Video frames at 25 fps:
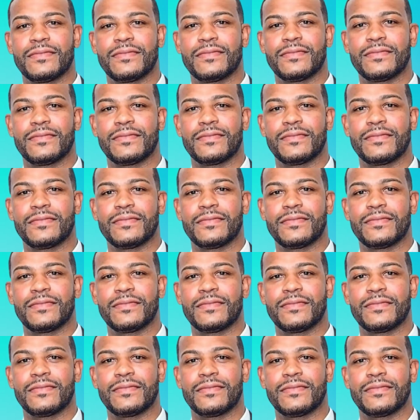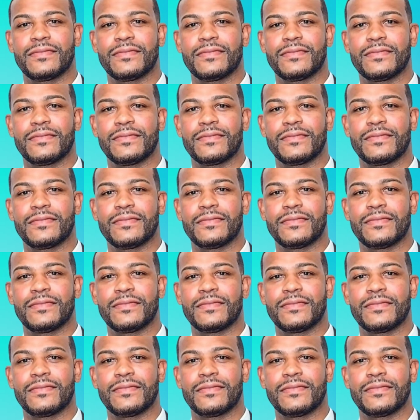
[no speech]